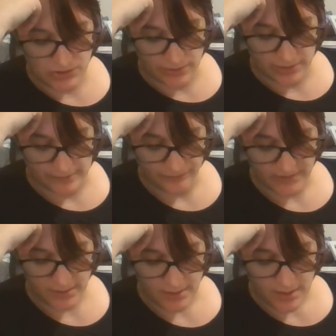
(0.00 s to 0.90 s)
shoulder.
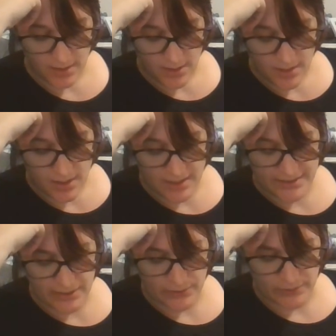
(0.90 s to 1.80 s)

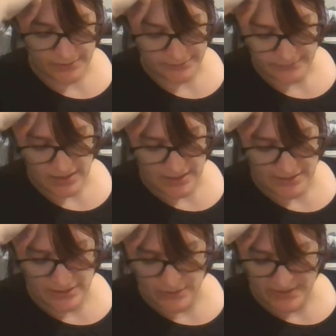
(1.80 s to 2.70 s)
I
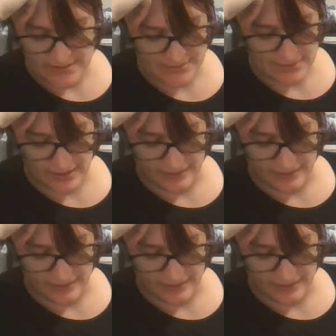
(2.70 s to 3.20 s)
know, he said